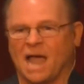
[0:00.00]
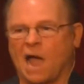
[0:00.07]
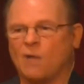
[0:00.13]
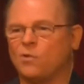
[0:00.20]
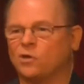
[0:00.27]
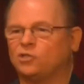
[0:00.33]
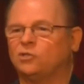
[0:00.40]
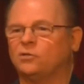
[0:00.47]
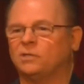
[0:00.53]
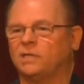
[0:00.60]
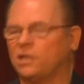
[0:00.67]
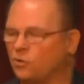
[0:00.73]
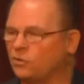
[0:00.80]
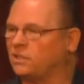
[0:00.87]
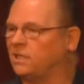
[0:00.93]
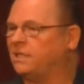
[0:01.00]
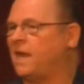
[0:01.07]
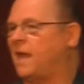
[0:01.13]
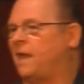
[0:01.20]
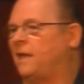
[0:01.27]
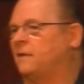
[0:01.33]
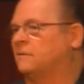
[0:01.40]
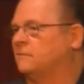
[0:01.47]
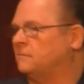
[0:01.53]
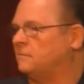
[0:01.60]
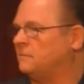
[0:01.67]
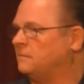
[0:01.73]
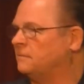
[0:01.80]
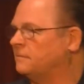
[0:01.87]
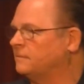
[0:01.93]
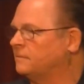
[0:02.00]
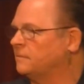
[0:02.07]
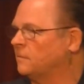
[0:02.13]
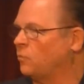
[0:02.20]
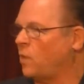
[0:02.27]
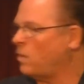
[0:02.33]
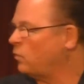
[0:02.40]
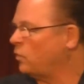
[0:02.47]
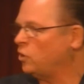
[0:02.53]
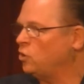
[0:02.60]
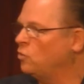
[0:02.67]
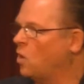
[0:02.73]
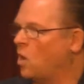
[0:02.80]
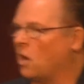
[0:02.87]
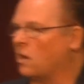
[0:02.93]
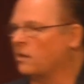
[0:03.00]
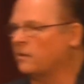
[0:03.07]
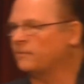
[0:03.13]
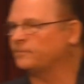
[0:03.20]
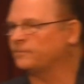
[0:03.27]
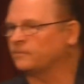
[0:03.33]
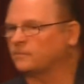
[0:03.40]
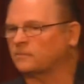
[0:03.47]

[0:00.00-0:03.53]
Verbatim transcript: I want you here today, right where you are.